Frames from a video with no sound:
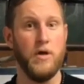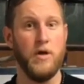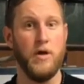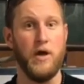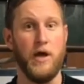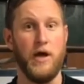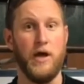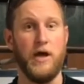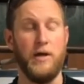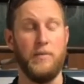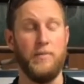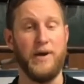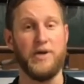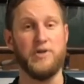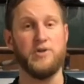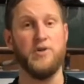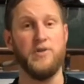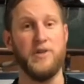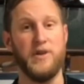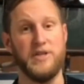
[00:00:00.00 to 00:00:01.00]
and make
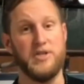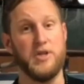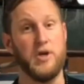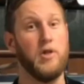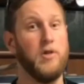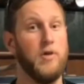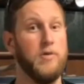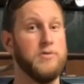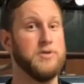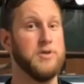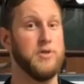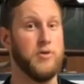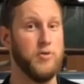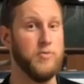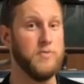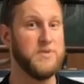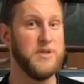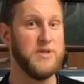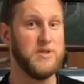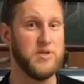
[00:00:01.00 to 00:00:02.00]
sure that it's a closed
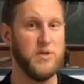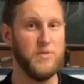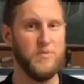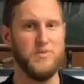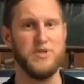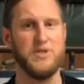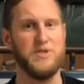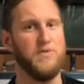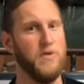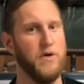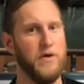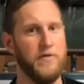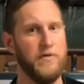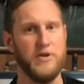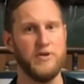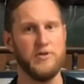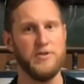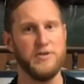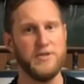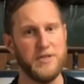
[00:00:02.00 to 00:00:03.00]
loop system just for
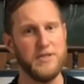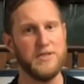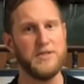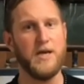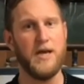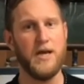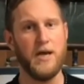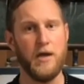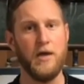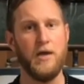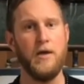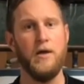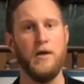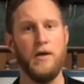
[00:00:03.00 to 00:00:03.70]
efficiency's sake,